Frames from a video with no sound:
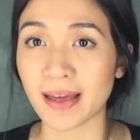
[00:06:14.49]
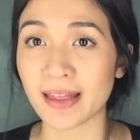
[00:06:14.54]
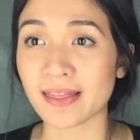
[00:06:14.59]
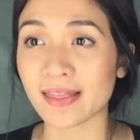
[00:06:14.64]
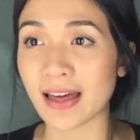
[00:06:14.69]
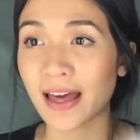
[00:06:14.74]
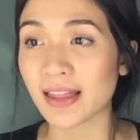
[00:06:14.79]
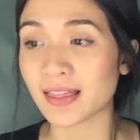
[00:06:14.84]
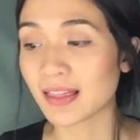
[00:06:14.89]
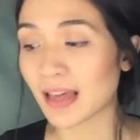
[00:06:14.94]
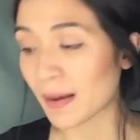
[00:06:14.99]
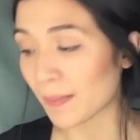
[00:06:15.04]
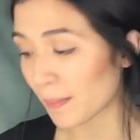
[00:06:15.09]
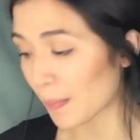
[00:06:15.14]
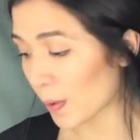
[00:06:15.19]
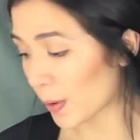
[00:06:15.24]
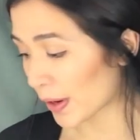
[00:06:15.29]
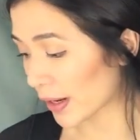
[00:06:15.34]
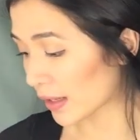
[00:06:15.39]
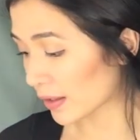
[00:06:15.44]
And at that
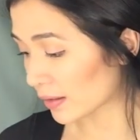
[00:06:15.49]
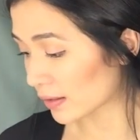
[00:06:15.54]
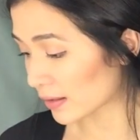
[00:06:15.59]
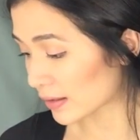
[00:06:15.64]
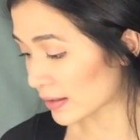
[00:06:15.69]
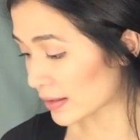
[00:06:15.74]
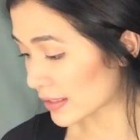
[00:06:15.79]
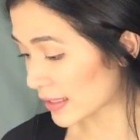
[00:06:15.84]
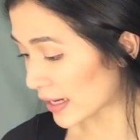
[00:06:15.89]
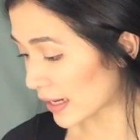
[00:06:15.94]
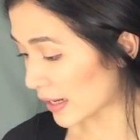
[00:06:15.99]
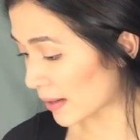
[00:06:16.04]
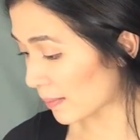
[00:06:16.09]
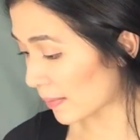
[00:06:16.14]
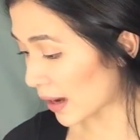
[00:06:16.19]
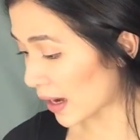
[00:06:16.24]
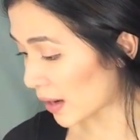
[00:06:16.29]
point in time,